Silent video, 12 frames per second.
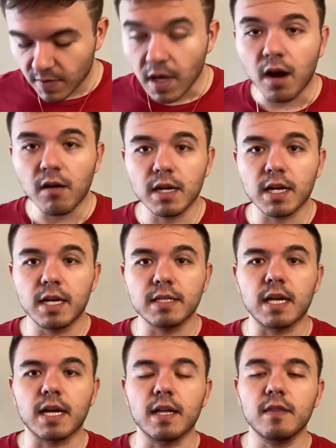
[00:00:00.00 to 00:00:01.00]
All right, guys,
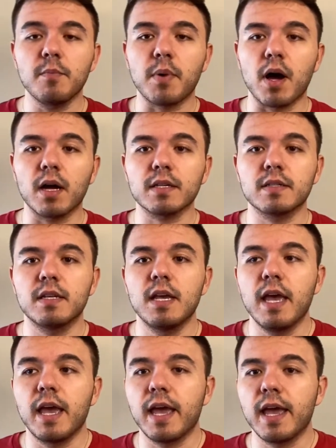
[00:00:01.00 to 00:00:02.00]
I got the box,
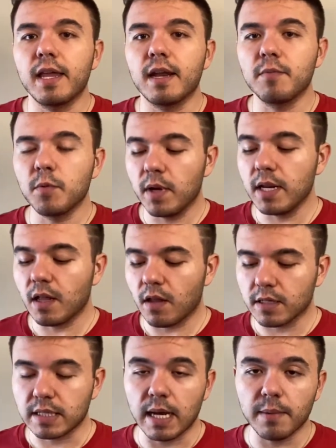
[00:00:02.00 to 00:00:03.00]
and I've been waiting a
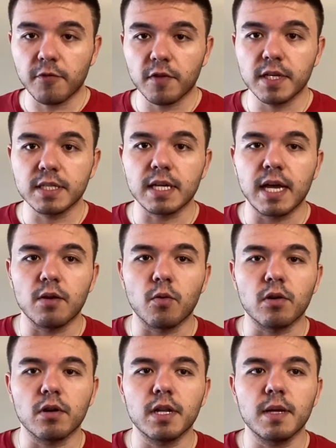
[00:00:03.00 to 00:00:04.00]
long time for this. I had
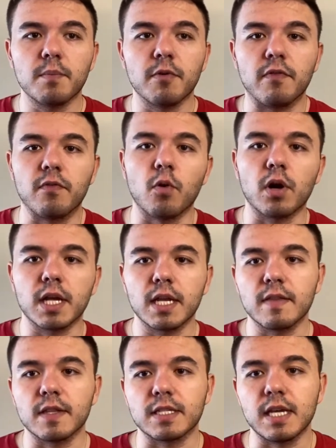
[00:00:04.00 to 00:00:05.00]
ordered it before
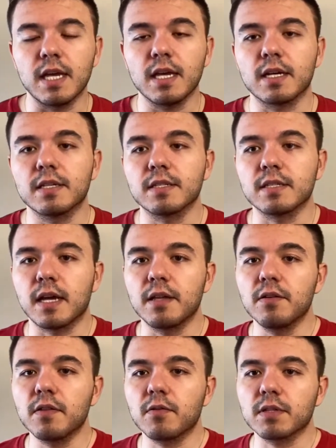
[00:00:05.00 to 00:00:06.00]
getting the tank because I
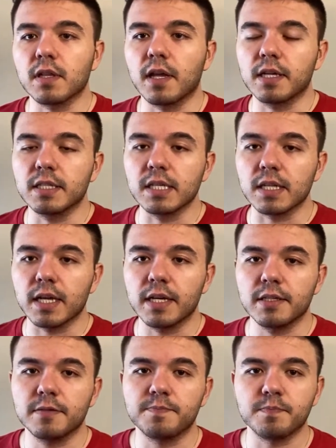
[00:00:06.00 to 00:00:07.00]
knew there was a lot of
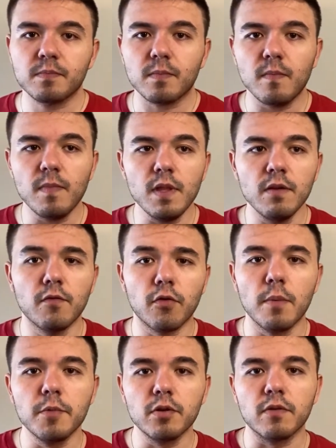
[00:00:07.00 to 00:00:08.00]
delays
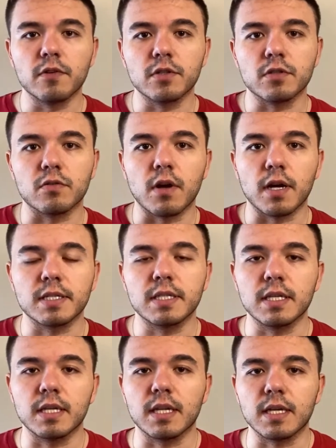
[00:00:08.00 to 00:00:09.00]
from Universal Rocks
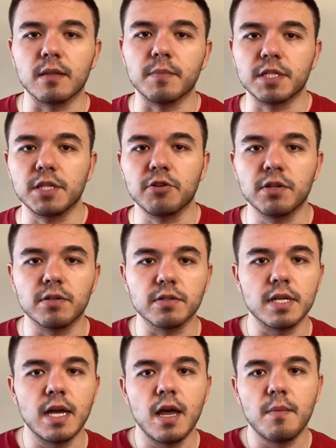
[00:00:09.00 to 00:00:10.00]
and getting the materials
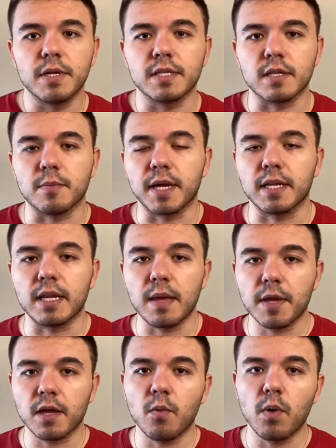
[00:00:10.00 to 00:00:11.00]
because of the
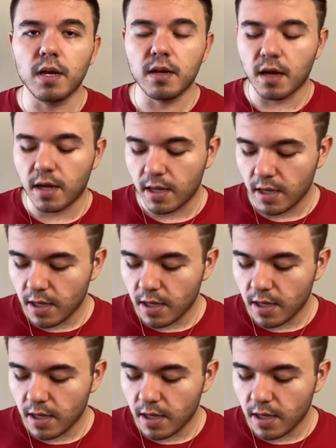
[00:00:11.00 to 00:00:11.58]
pandemic and whatnot.